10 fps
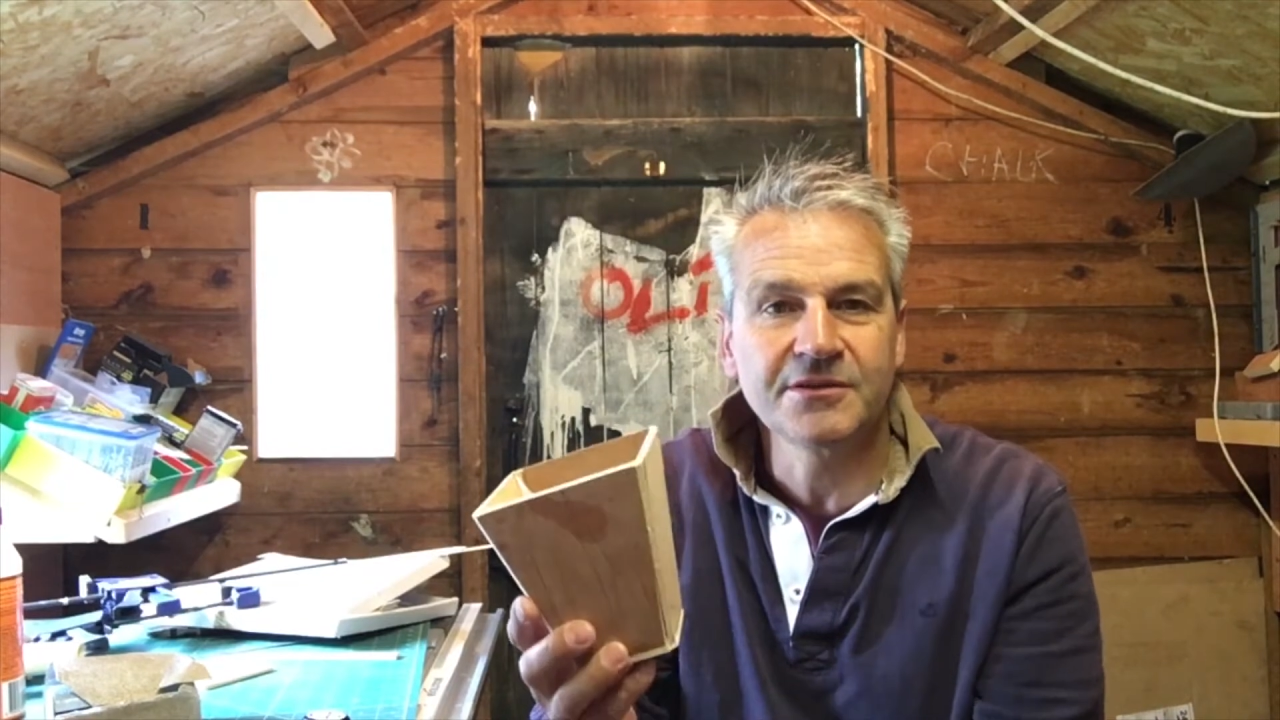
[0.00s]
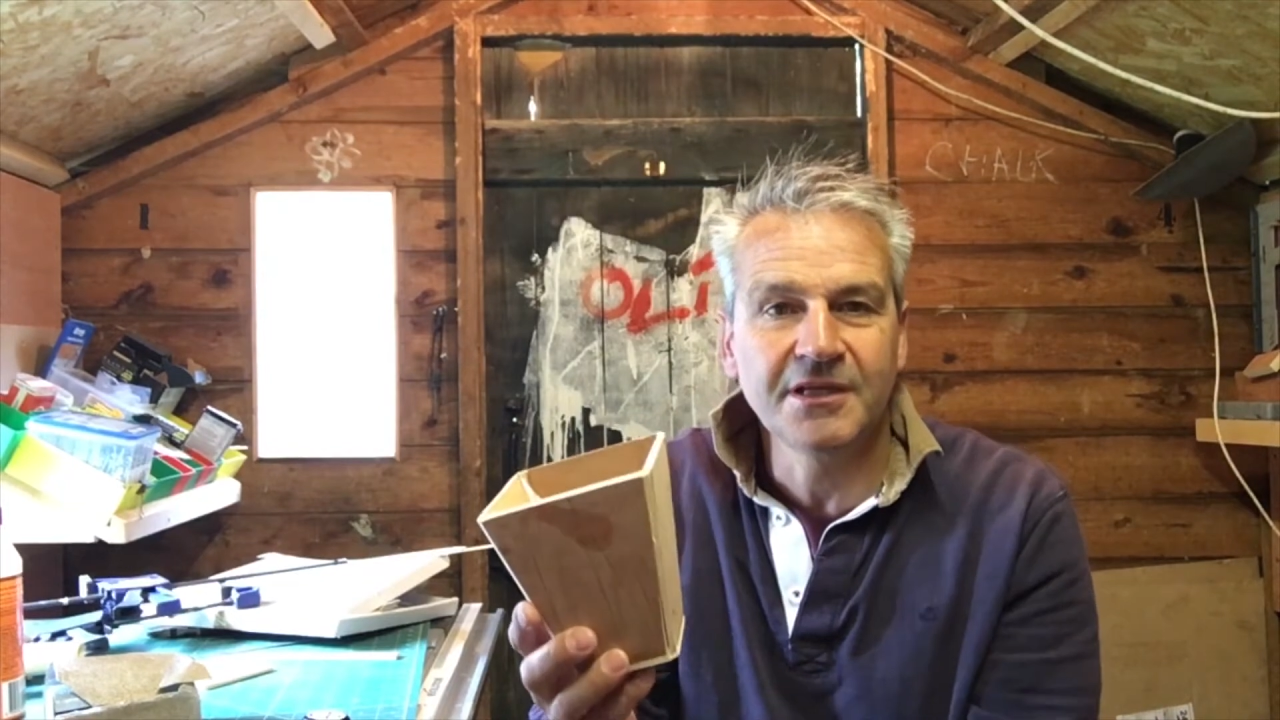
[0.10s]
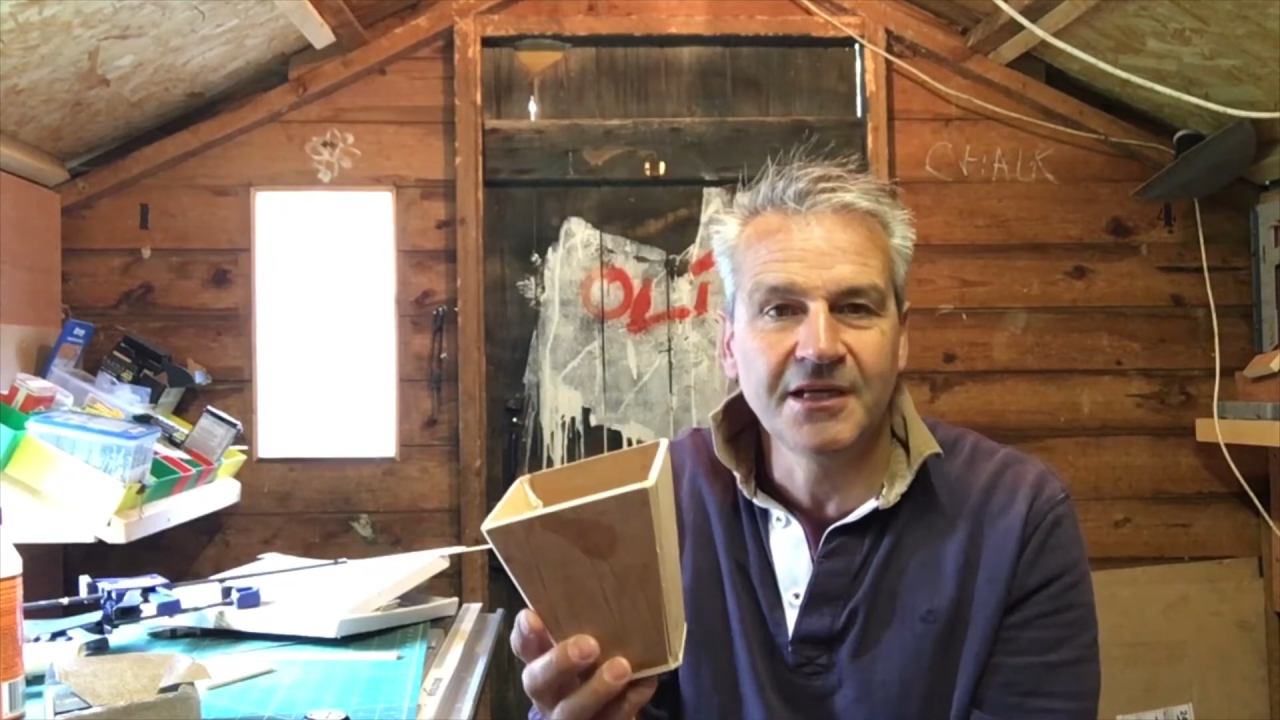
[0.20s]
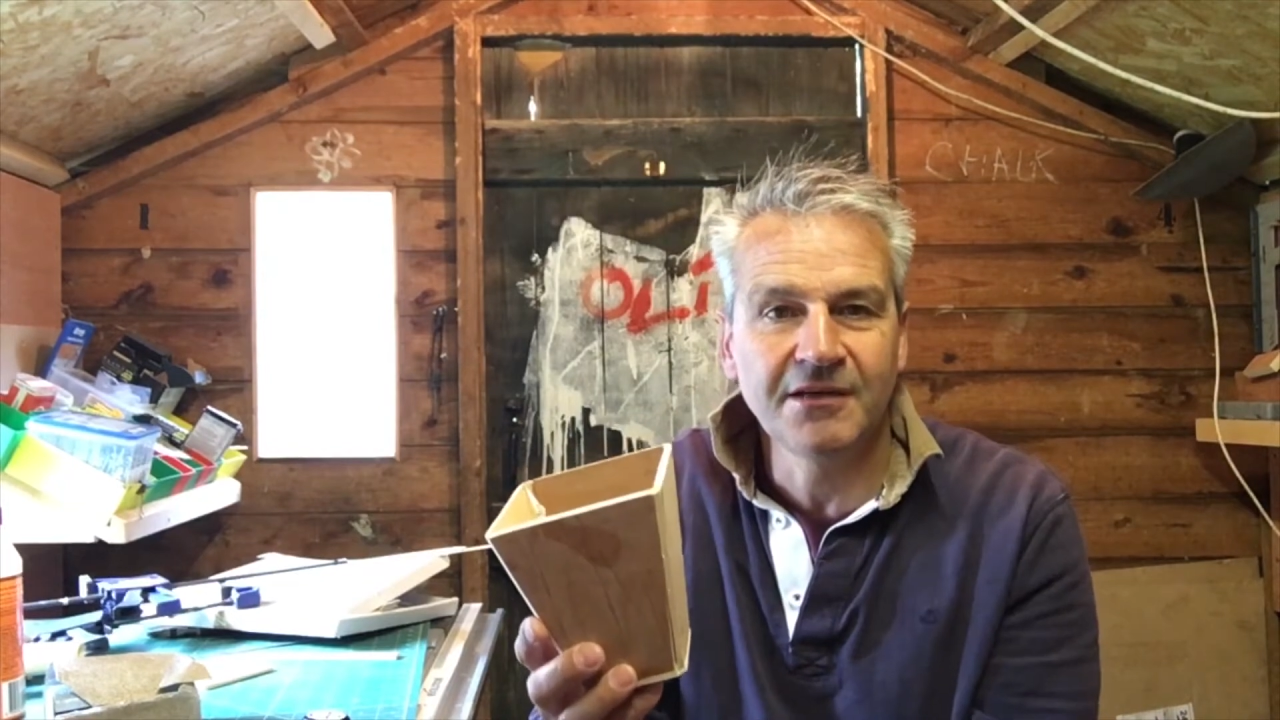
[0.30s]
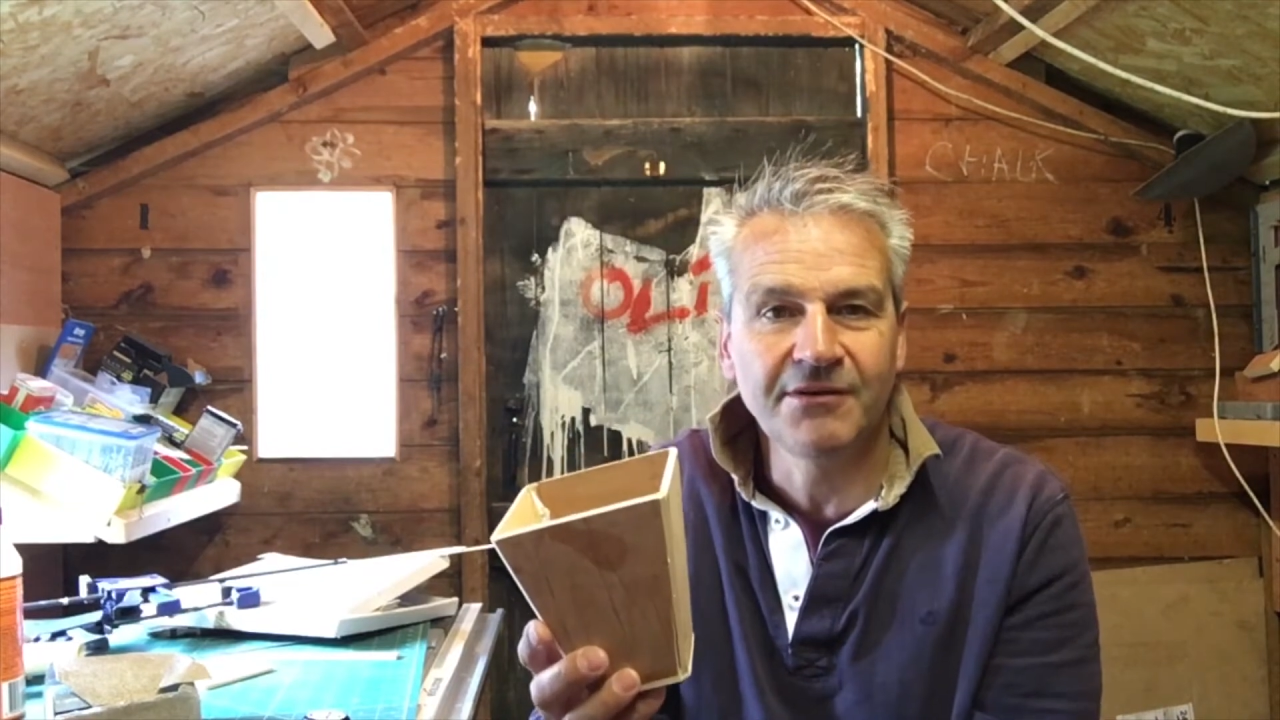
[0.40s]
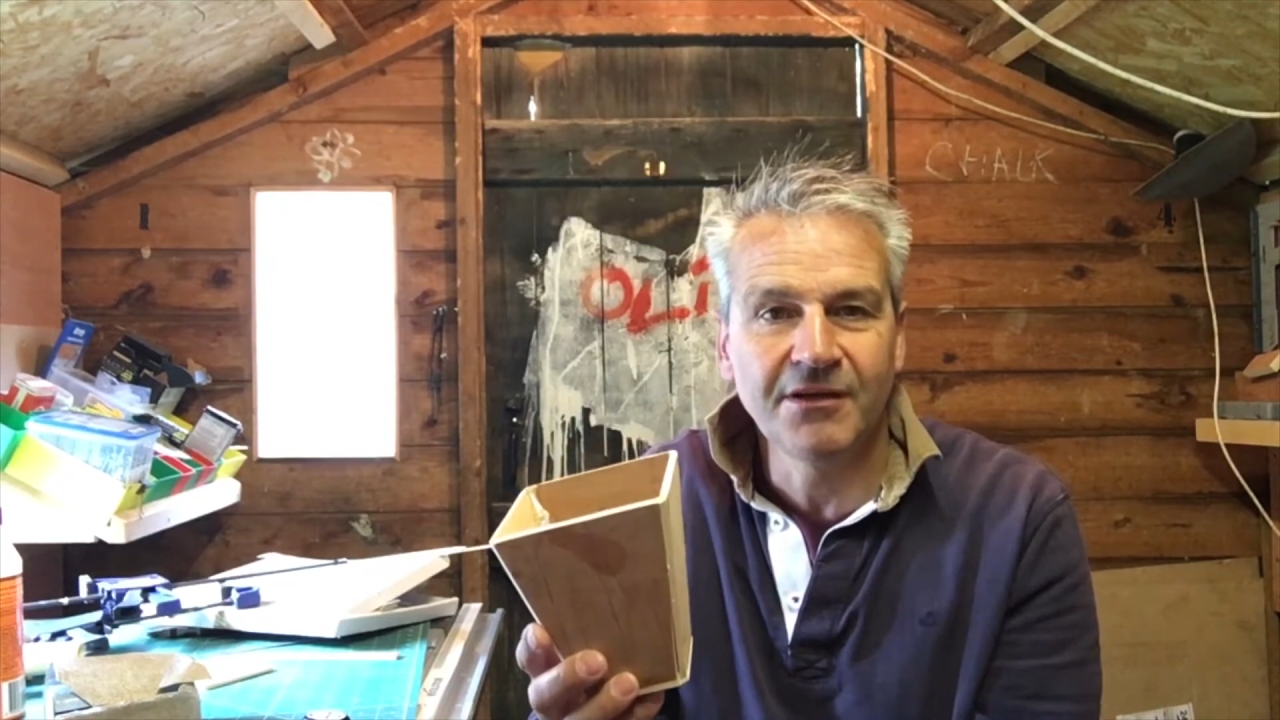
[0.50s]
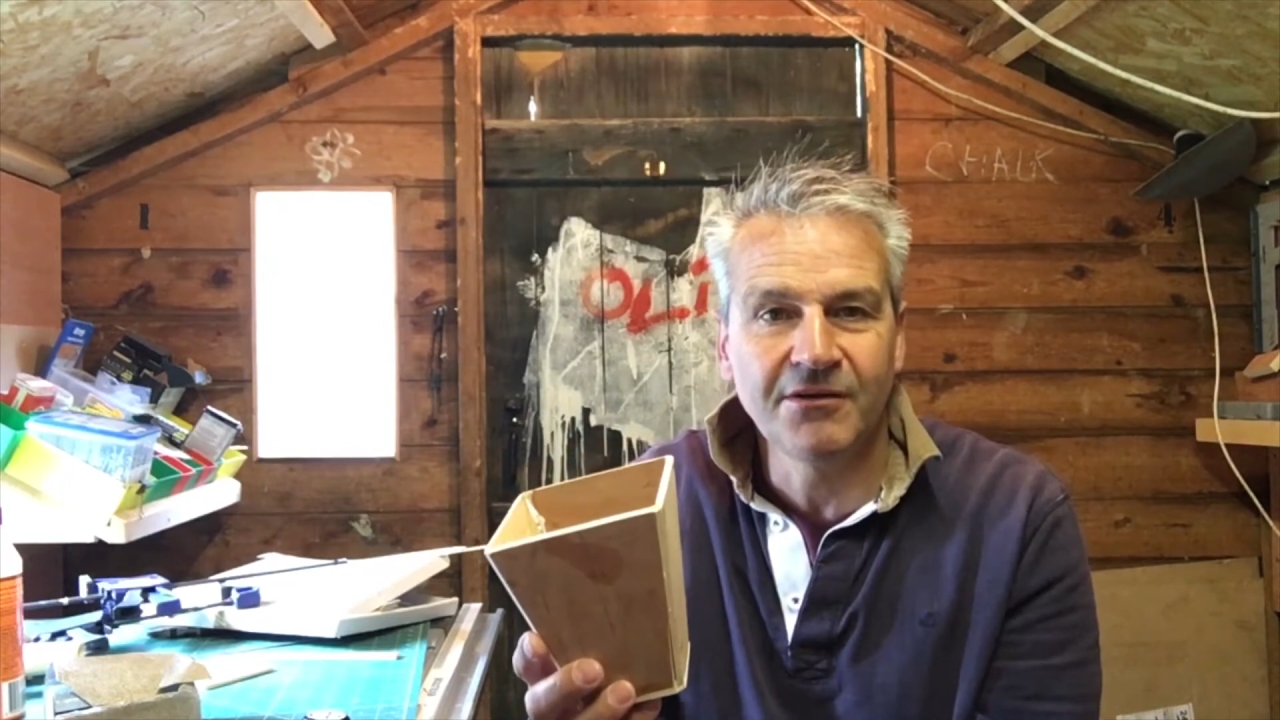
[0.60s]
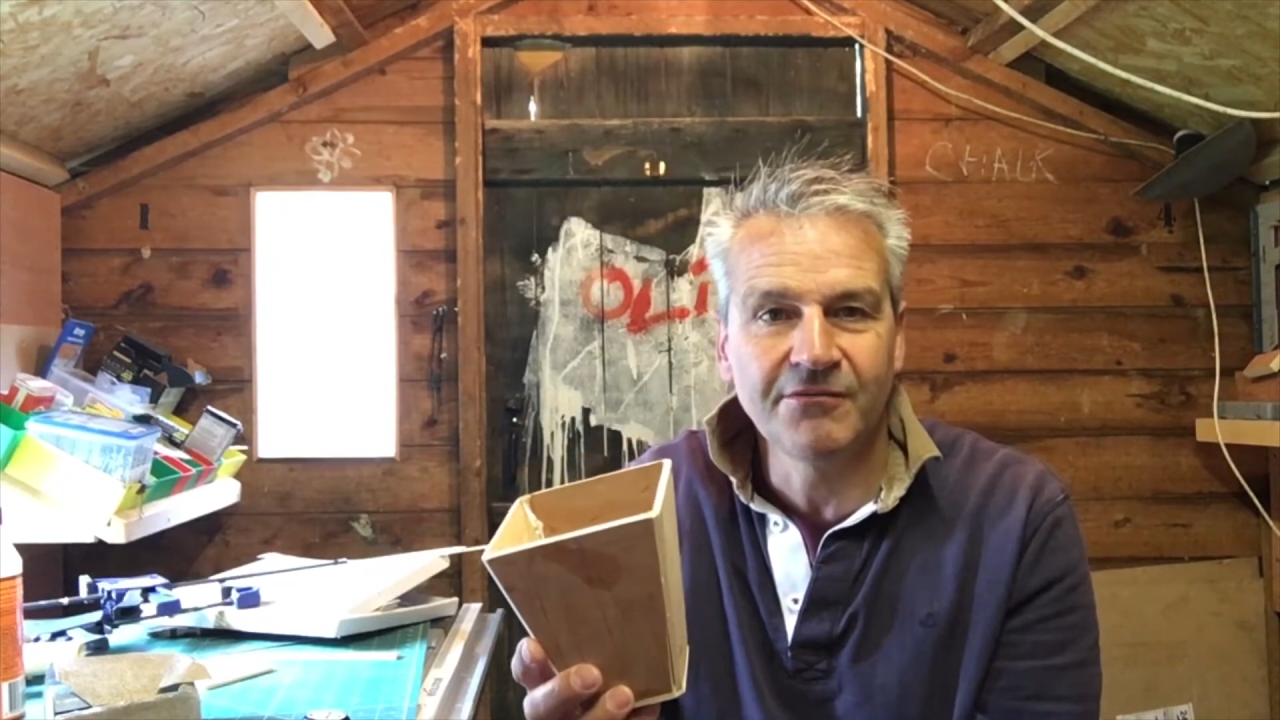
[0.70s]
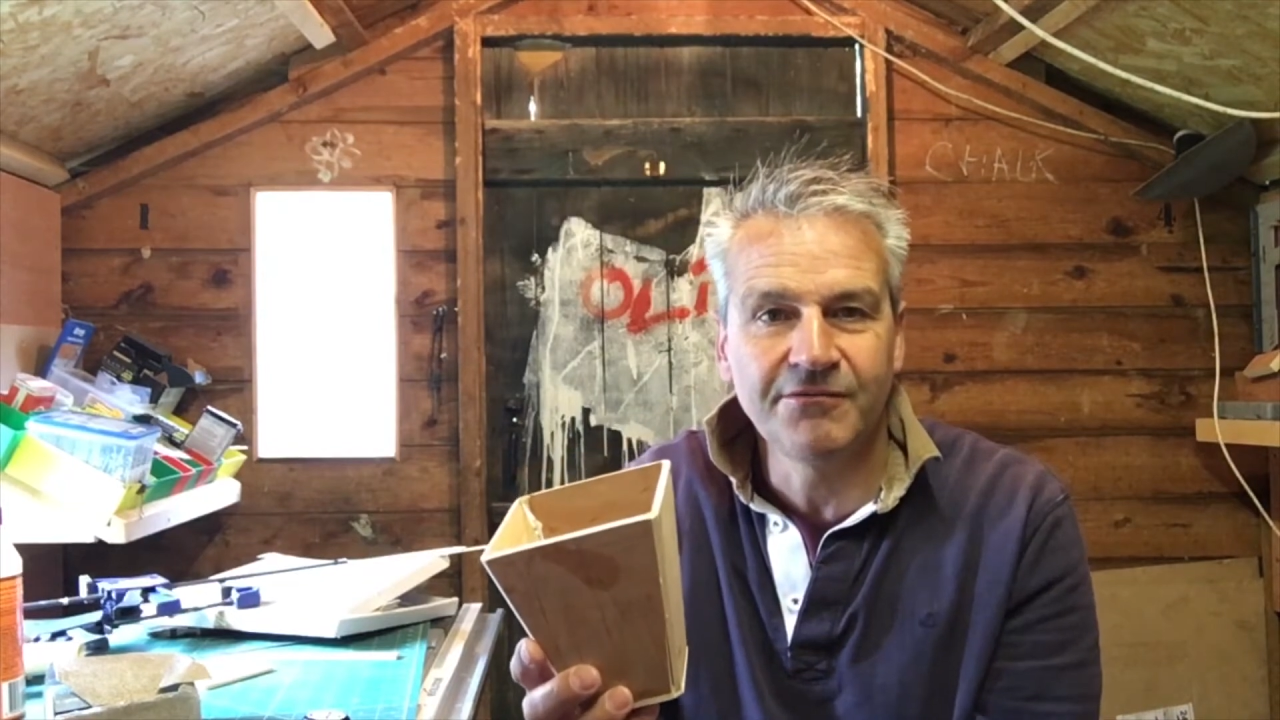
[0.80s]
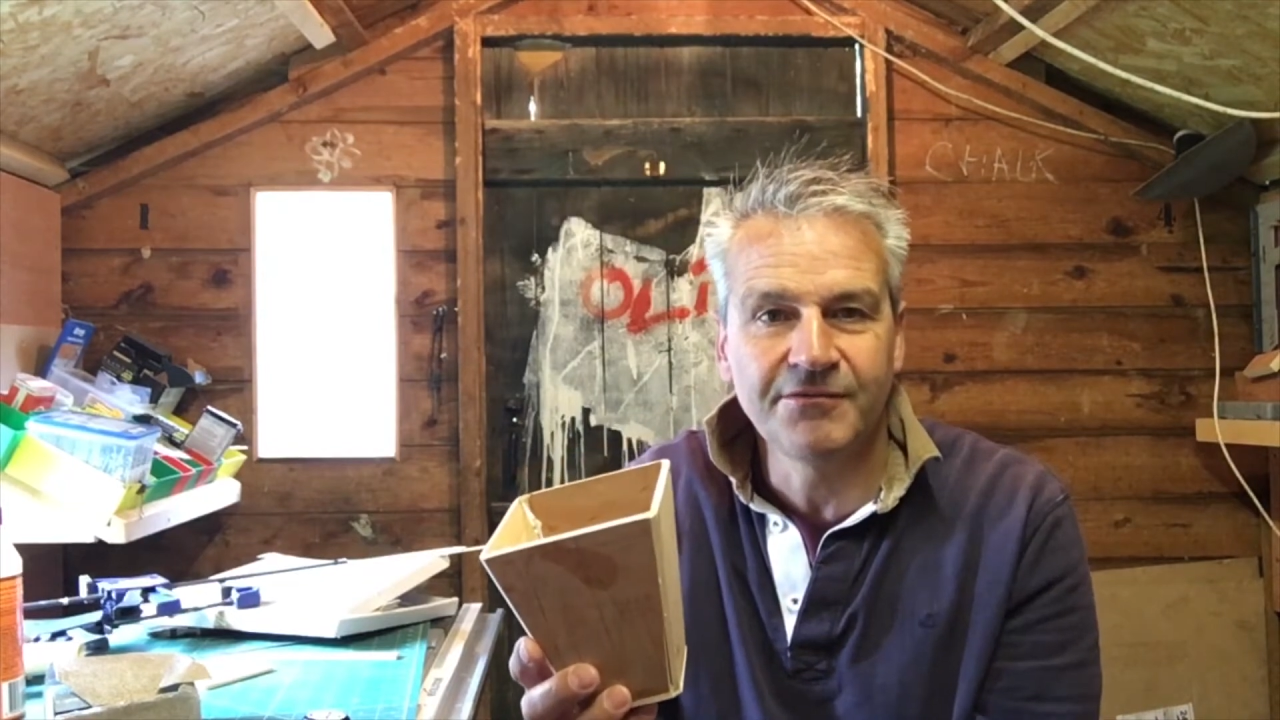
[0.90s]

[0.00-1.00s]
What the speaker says: a hell of a lot of